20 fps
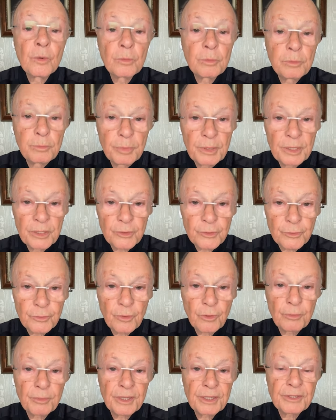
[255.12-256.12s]
You know that
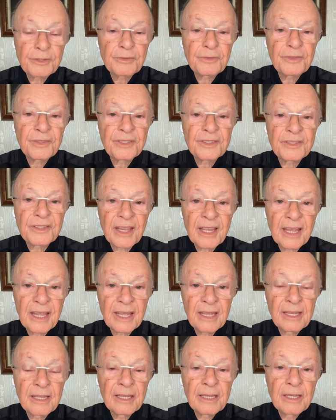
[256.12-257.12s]
I myself
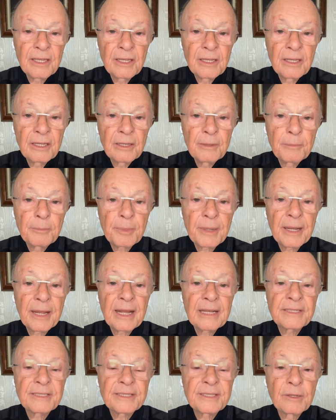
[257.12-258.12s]
can do,
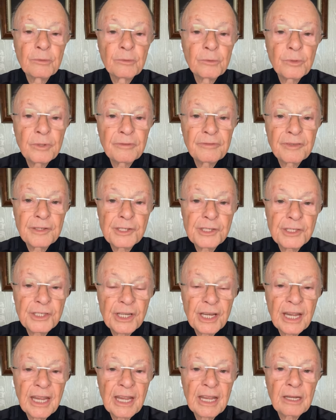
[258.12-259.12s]
preaching the
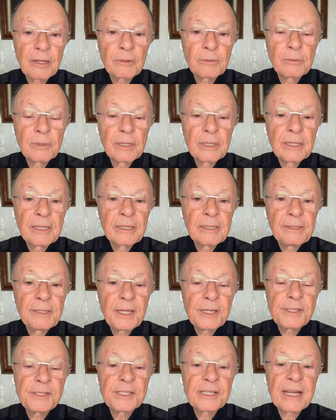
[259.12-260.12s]
gospel,
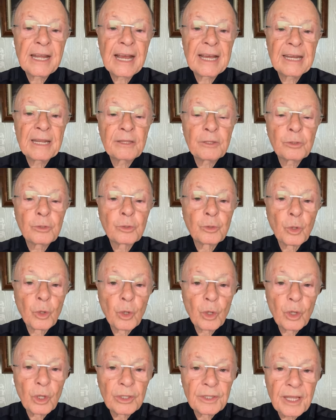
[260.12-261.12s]
dedicating my
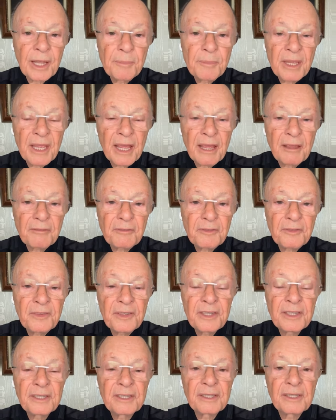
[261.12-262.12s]
entire
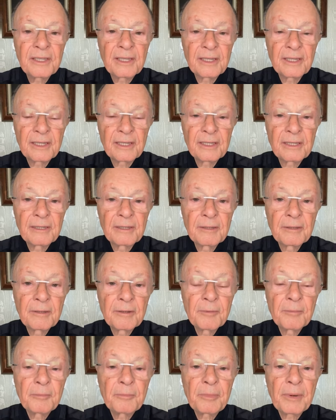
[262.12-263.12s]
life
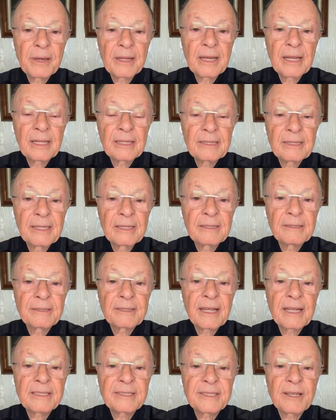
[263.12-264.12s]
to try
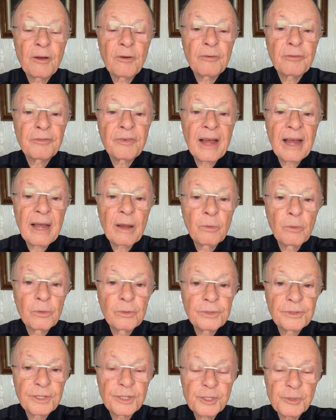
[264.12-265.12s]
and save
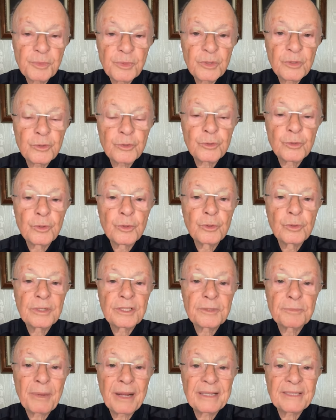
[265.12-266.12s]
others and
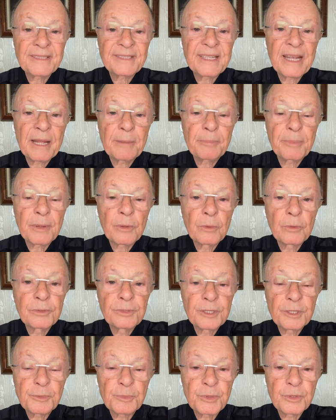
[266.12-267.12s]
pass on to
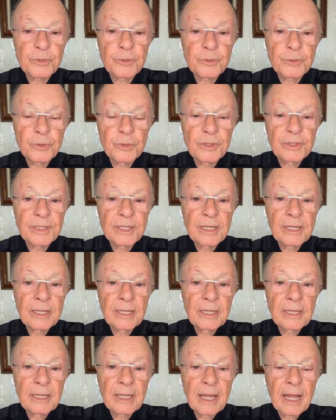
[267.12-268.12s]
others
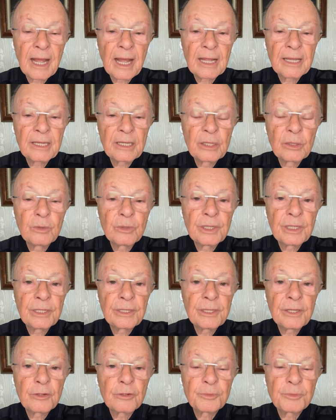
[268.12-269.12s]
what God has
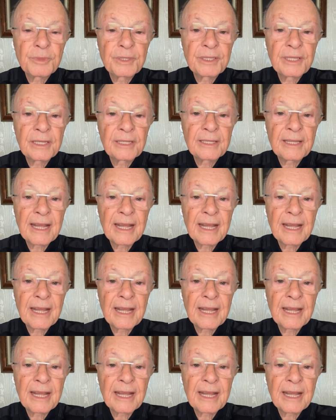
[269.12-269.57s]
given me.